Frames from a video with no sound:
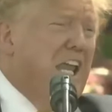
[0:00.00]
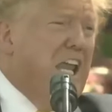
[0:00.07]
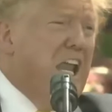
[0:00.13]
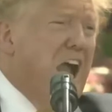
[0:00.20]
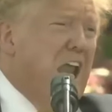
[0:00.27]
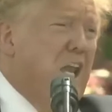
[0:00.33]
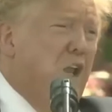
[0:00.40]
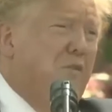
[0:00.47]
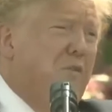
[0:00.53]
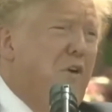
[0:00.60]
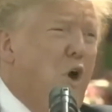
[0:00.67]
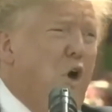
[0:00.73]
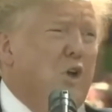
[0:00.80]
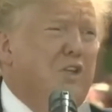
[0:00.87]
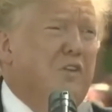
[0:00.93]
and I look
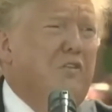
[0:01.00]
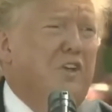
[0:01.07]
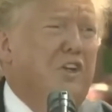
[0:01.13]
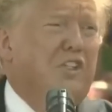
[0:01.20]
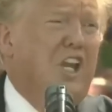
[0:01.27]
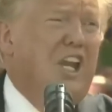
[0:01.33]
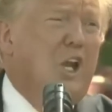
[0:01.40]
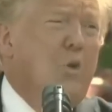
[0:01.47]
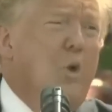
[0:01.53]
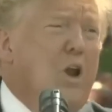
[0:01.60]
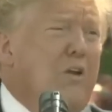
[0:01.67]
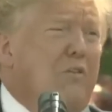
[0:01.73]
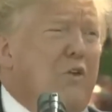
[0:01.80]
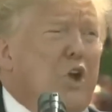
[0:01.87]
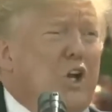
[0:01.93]
forward to visiting
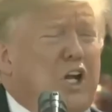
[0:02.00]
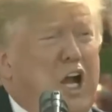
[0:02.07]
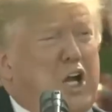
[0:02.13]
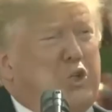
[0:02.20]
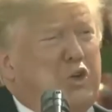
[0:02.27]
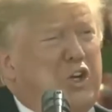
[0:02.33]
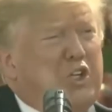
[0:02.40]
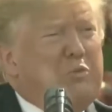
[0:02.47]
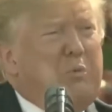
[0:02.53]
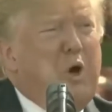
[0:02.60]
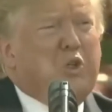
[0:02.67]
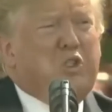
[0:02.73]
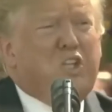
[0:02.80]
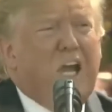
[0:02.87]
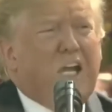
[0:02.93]
one of your country's
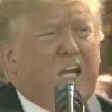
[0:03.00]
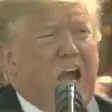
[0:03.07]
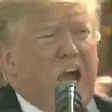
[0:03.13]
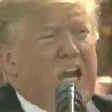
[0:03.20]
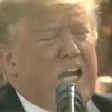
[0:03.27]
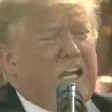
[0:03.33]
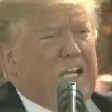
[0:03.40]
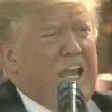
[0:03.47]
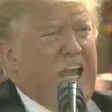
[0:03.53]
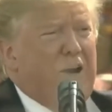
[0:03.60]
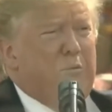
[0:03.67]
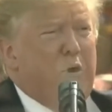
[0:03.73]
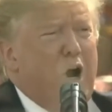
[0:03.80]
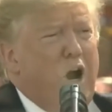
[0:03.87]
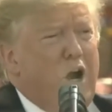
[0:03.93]
most iconic
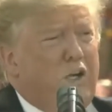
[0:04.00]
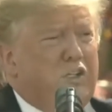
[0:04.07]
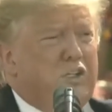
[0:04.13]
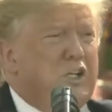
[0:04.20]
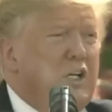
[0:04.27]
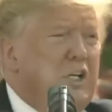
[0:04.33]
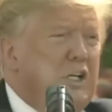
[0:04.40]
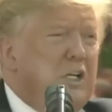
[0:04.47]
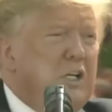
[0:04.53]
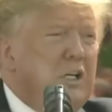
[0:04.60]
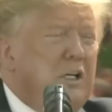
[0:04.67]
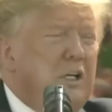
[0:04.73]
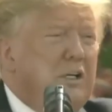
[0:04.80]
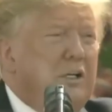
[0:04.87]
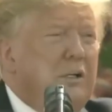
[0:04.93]
landmarks.
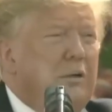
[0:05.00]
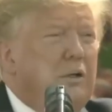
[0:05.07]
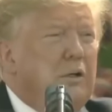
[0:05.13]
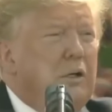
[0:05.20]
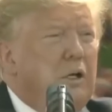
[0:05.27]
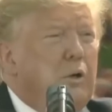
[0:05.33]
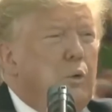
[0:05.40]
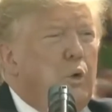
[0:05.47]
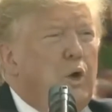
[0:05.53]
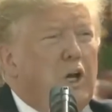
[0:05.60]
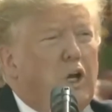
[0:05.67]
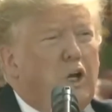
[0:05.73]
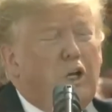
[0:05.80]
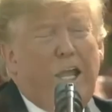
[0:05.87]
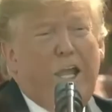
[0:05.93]
We
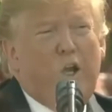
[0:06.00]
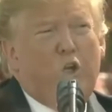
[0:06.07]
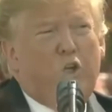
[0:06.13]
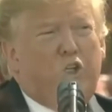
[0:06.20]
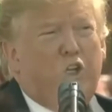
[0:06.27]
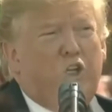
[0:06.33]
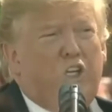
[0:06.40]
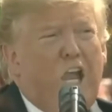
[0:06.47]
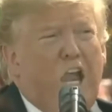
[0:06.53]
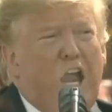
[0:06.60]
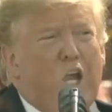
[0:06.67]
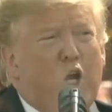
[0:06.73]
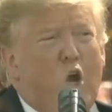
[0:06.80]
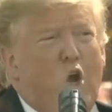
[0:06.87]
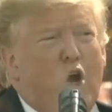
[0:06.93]
are later
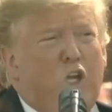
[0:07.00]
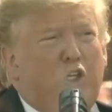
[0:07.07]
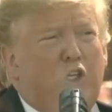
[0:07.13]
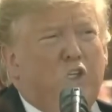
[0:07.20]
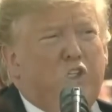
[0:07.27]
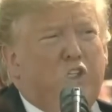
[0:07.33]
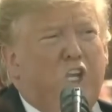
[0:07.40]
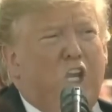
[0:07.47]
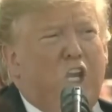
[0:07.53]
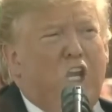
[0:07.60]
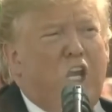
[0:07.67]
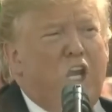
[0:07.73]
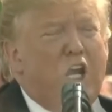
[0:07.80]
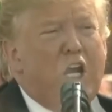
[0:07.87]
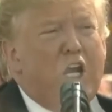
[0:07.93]
today going to
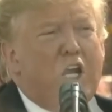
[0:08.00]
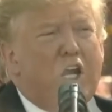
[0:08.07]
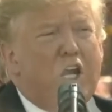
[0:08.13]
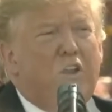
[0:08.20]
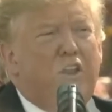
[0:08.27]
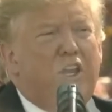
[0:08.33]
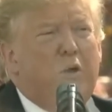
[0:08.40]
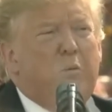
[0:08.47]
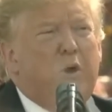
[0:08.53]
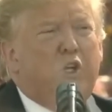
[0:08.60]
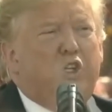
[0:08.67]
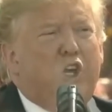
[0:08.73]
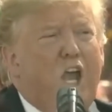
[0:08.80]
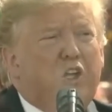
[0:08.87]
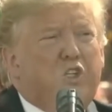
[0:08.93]
see the
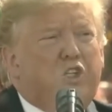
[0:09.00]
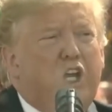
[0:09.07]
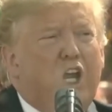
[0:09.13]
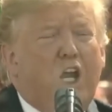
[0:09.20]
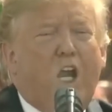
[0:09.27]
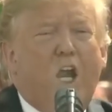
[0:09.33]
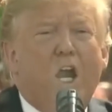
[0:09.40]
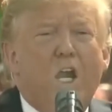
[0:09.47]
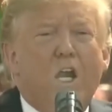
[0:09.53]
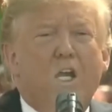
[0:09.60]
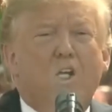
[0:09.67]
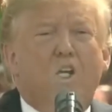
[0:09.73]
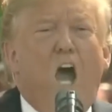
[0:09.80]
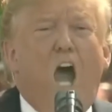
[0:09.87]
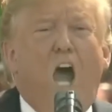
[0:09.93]

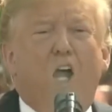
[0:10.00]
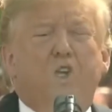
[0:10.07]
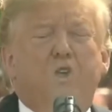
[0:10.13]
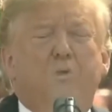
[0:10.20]
majestic Taj